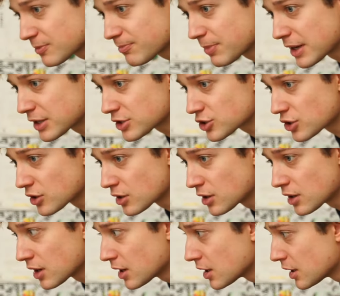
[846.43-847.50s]
picture?
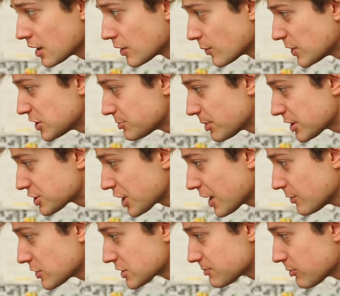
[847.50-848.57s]
In which picture I
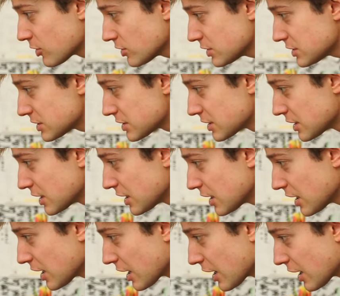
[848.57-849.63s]
was blonde?
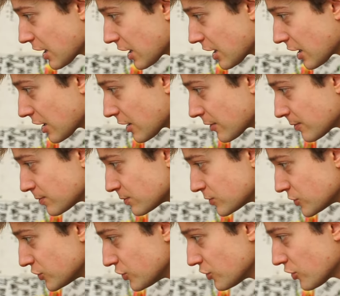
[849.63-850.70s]

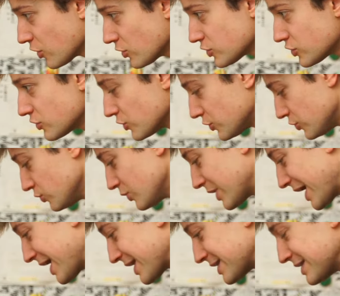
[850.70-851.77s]
Do you go to
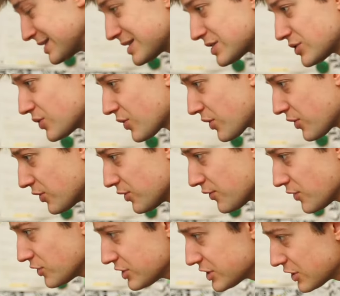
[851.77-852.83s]
UGent, to the
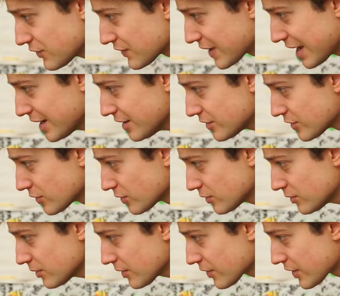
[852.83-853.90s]
University of Ghent?
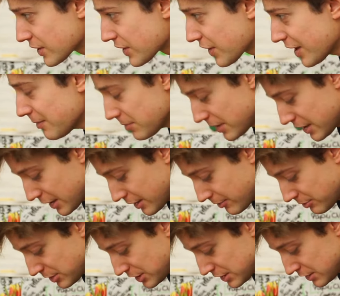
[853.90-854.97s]
No, the thumbnail I
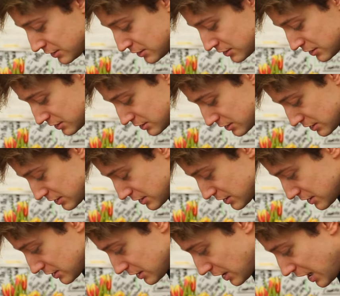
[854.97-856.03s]
mean.
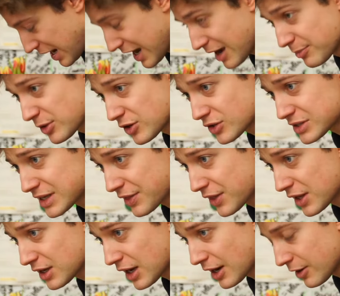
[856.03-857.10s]
Because I
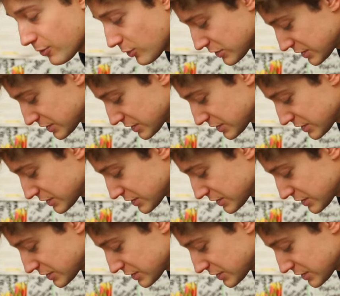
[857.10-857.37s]
think I was